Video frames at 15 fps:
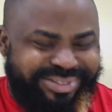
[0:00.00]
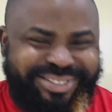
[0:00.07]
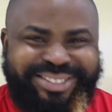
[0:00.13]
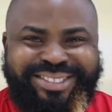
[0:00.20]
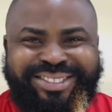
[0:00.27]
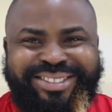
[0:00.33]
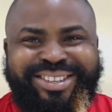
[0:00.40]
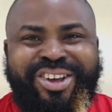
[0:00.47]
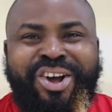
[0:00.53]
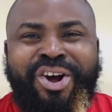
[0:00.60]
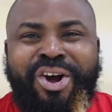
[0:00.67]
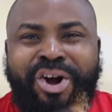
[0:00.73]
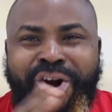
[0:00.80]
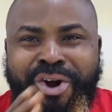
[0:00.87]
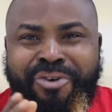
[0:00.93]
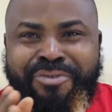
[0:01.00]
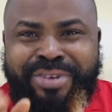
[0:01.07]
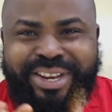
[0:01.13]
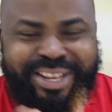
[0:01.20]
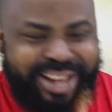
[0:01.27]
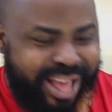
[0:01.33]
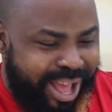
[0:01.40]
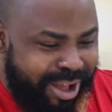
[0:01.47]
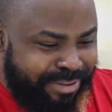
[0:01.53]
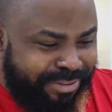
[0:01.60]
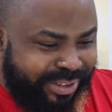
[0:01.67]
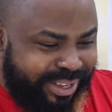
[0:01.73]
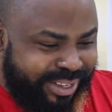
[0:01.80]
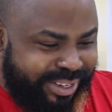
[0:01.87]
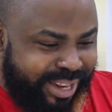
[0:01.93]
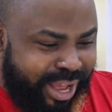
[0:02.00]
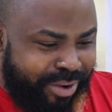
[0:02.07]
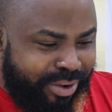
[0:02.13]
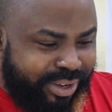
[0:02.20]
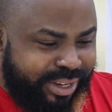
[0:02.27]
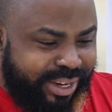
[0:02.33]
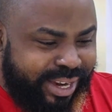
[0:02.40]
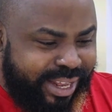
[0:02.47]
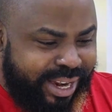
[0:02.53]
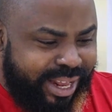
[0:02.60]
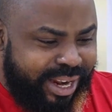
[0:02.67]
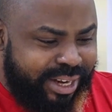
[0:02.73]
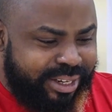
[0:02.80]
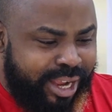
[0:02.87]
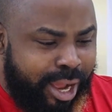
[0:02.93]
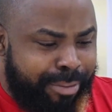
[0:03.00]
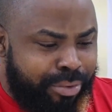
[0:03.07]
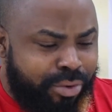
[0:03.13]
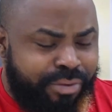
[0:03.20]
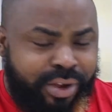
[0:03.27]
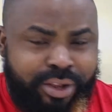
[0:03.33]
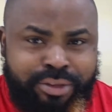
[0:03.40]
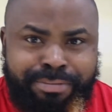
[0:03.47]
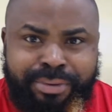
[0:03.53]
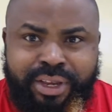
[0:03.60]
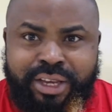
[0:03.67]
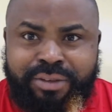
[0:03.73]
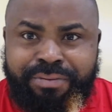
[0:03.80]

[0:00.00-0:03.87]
Oh, we did have in that one in Netherlands, Kabul vs